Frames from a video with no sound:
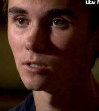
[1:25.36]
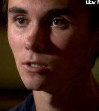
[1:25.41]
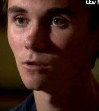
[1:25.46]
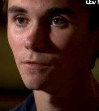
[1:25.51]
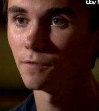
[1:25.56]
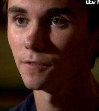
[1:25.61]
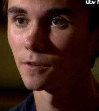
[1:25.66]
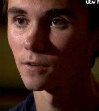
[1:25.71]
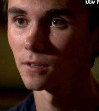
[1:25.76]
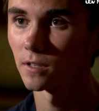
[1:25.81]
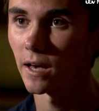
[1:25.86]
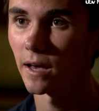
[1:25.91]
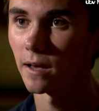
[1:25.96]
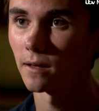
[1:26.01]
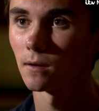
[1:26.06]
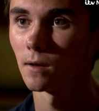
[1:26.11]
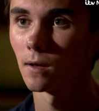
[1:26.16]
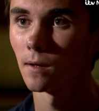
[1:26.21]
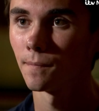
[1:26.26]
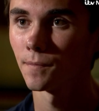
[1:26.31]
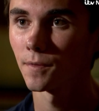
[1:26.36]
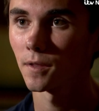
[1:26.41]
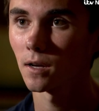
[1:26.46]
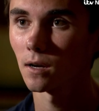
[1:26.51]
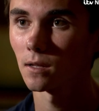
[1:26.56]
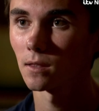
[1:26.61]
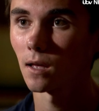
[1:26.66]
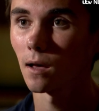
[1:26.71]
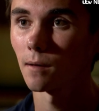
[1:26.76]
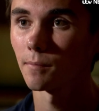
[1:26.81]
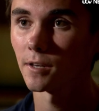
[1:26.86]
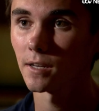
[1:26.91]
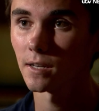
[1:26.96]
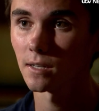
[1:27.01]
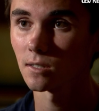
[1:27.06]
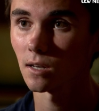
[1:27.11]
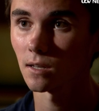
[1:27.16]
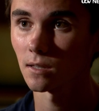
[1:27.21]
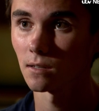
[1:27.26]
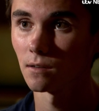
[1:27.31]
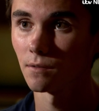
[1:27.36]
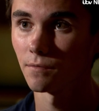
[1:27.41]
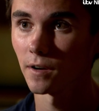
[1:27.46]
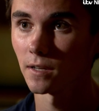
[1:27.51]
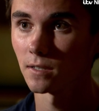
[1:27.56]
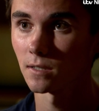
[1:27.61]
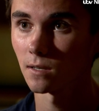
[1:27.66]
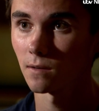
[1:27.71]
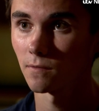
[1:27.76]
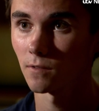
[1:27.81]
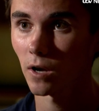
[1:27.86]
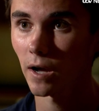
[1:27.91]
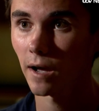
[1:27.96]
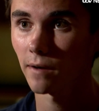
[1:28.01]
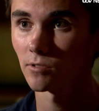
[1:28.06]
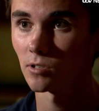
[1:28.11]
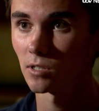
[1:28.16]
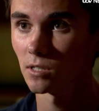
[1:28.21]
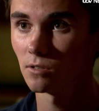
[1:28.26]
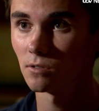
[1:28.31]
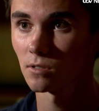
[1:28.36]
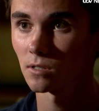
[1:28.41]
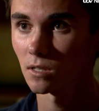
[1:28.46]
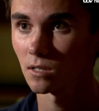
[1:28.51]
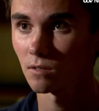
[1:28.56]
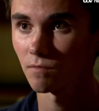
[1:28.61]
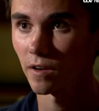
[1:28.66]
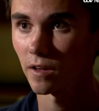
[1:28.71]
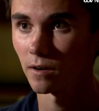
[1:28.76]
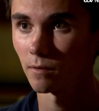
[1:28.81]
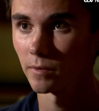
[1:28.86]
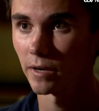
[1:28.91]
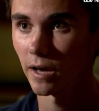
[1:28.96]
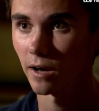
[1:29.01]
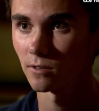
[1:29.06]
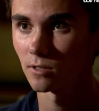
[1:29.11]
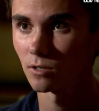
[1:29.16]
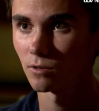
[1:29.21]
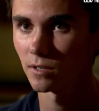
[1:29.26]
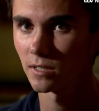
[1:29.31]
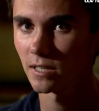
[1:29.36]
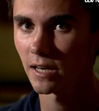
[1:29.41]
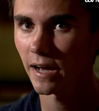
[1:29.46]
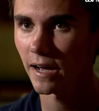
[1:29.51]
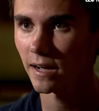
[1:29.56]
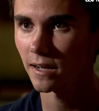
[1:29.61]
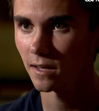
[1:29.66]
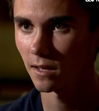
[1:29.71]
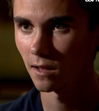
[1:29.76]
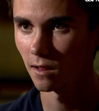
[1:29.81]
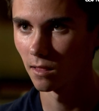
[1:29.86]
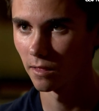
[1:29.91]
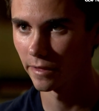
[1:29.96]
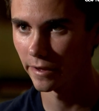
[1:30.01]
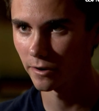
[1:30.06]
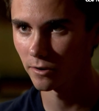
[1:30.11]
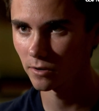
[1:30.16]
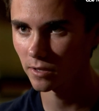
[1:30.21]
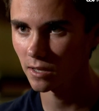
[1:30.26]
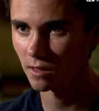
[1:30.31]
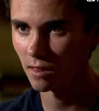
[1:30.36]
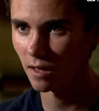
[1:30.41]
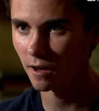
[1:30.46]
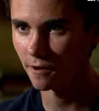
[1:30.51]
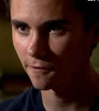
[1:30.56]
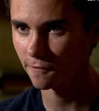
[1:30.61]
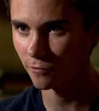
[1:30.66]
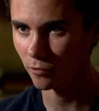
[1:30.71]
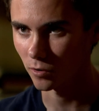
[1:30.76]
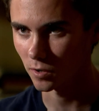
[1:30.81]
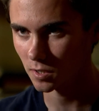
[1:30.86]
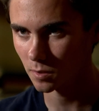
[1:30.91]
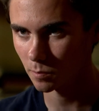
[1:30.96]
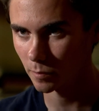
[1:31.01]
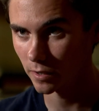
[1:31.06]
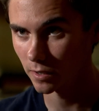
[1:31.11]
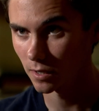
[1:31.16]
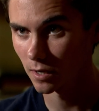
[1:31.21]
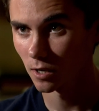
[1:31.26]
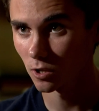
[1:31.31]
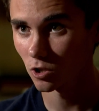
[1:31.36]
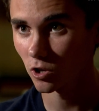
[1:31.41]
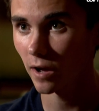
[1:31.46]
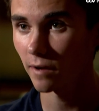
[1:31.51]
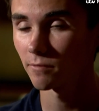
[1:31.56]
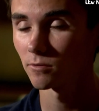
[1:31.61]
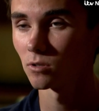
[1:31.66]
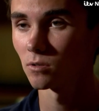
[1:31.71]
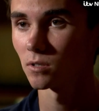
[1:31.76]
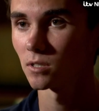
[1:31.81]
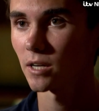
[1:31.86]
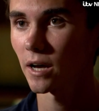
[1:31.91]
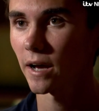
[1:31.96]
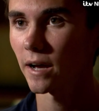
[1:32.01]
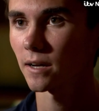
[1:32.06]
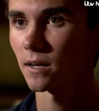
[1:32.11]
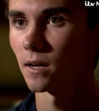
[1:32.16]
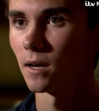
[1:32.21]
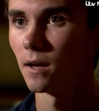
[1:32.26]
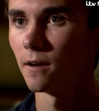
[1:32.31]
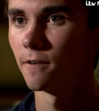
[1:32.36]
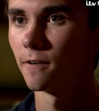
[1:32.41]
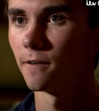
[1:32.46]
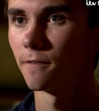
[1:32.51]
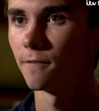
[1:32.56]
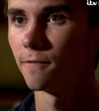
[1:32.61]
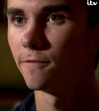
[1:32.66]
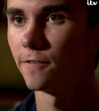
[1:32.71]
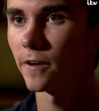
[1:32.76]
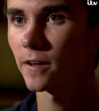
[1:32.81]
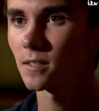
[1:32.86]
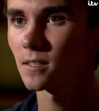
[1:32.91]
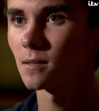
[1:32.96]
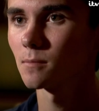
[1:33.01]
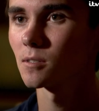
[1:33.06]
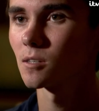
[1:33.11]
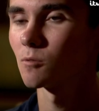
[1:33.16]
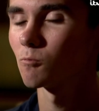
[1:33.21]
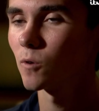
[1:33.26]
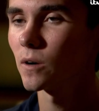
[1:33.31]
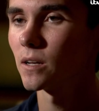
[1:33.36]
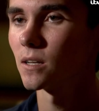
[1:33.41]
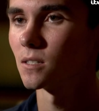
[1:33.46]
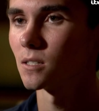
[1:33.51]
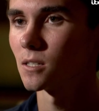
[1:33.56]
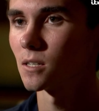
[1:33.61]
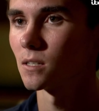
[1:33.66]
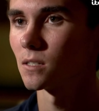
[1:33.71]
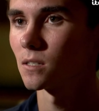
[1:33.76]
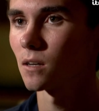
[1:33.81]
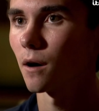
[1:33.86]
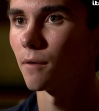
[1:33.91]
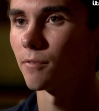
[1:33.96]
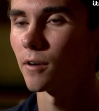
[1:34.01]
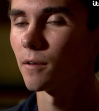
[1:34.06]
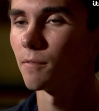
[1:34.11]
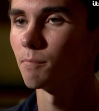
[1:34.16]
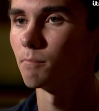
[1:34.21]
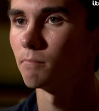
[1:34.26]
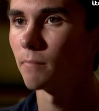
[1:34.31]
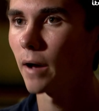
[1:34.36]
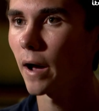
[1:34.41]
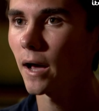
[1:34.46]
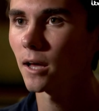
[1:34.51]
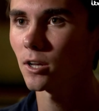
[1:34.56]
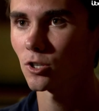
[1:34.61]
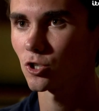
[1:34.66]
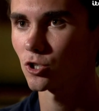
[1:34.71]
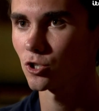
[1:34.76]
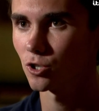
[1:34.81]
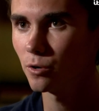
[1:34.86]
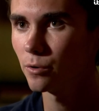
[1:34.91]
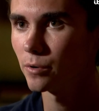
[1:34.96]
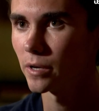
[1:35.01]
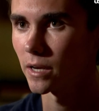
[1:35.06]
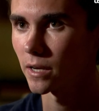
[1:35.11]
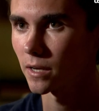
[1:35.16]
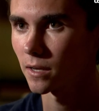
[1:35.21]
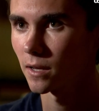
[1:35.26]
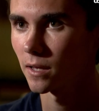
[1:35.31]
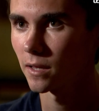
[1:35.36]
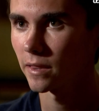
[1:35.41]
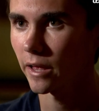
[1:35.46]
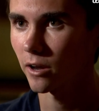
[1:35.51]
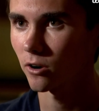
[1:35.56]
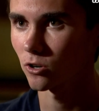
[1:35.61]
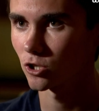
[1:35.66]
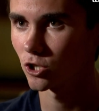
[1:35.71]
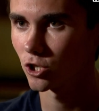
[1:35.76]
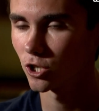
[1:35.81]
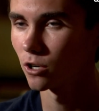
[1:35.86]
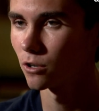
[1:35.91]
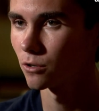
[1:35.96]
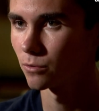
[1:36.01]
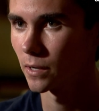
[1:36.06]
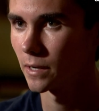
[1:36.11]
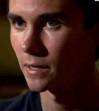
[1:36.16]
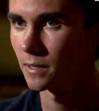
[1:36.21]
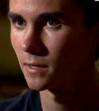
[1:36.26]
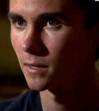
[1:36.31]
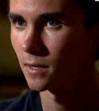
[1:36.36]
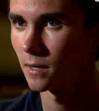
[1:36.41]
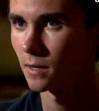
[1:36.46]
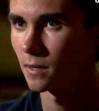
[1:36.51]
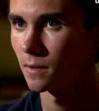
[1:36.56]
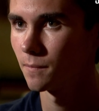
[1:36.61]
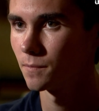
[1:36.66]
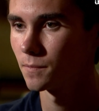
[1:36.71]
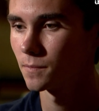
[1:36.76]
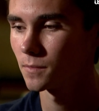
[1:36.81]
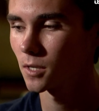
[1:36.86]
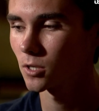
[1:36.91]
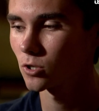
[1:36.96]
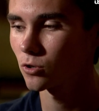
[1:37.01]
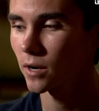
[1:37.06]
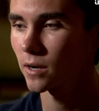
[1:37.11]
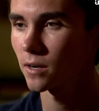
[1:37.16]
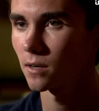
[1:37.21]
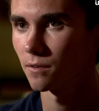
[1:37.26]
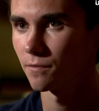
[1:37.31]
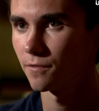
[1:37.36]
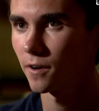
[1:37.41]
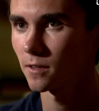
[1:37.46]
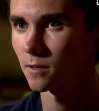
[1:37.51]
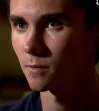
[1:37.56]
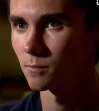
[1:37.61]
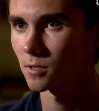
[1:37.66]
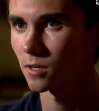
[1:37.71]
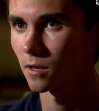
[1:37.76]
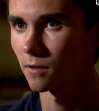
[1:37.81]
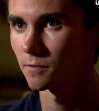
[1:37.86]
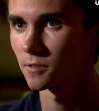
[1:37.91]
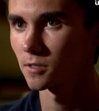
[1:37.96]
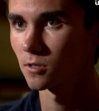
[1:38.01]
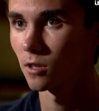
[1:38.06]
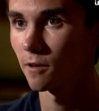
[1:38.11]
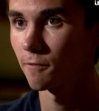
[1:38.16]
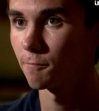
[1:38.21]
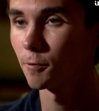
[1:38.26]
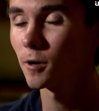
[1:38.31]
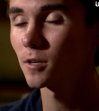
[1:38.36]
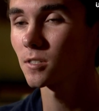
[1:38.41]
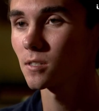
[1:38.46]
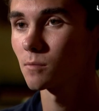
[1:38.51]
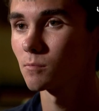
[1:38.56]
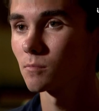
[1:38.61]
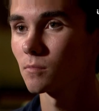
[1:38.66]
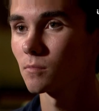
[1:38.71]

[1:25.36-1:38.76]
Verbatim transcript: do feel that the gun lobby is on the defensive. They're having to use this venom now to attack literally law enforcement. They're having to attack victims and witnesses of a mass shooting that are children to try to defend themselves. They've pushed